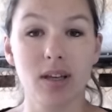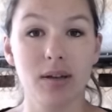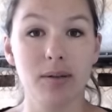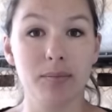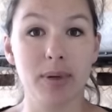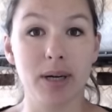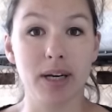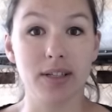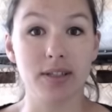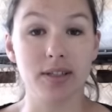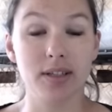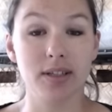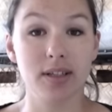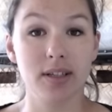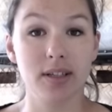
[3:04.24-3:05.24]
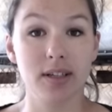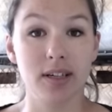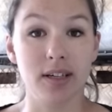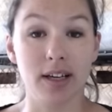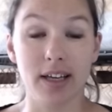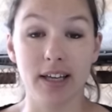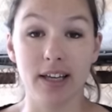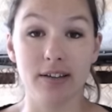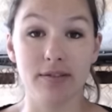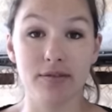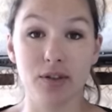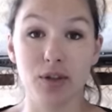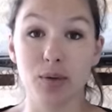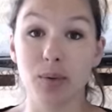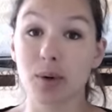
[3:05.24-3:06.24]
But if
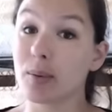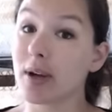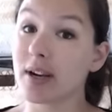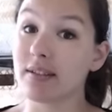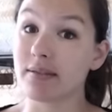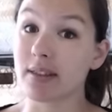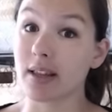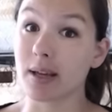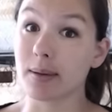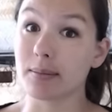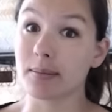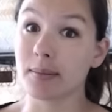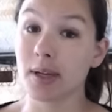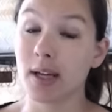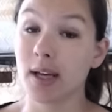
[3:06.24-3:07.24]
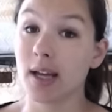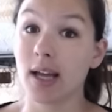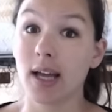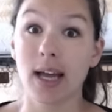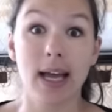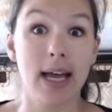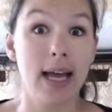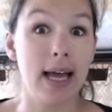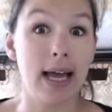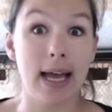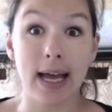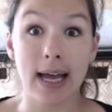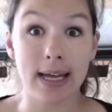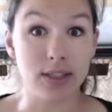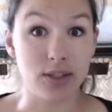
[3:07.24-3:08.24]
you were one of them,
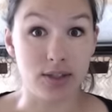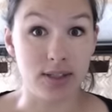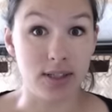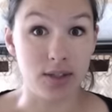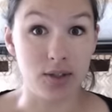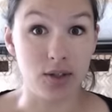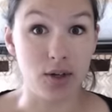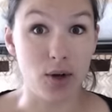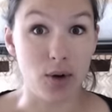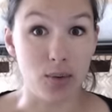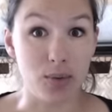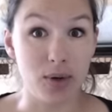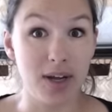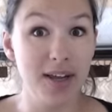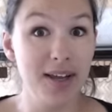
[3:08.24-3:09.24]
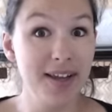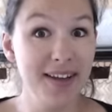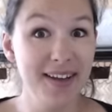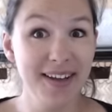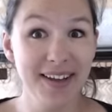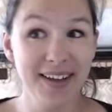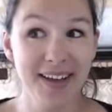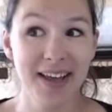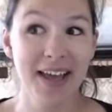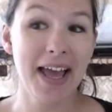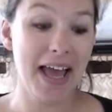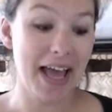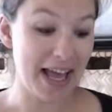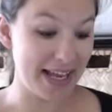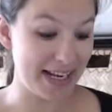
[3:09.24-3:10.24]
I just didn't know.
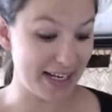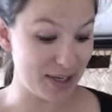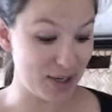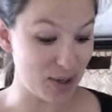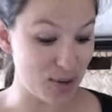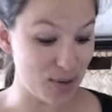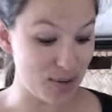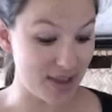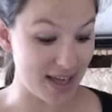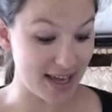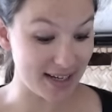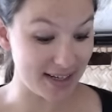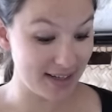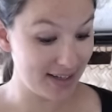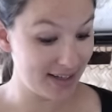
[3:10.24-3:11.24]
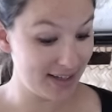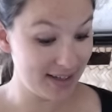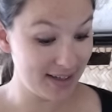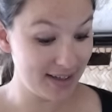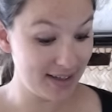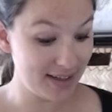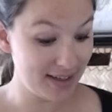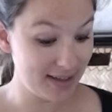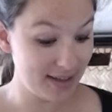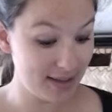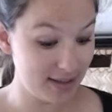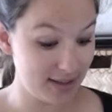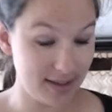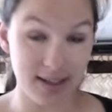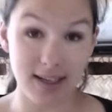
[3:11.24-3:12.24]
I didn't know that
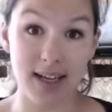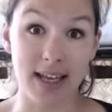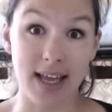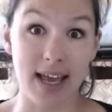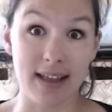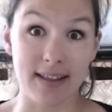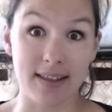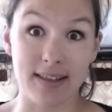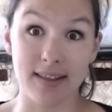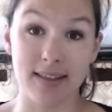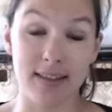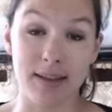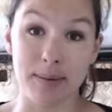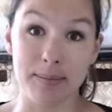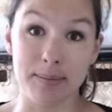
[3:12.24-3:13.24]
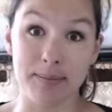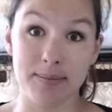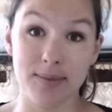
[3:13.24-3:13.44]
I had them.